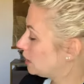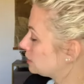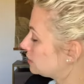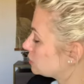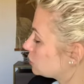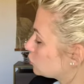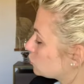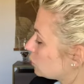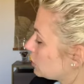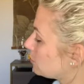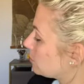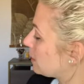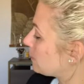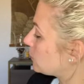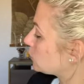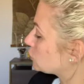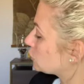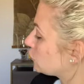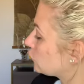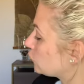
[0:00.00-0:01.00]
This is one of my
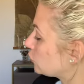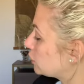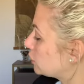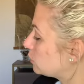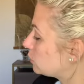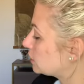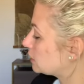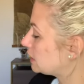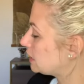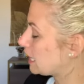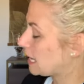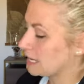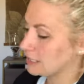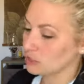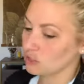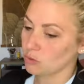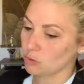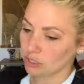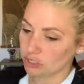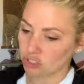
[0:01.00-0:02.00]
most frequently asked
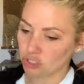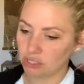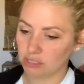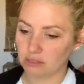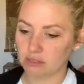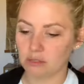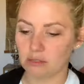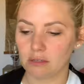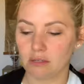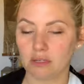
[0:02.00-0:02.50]
questions.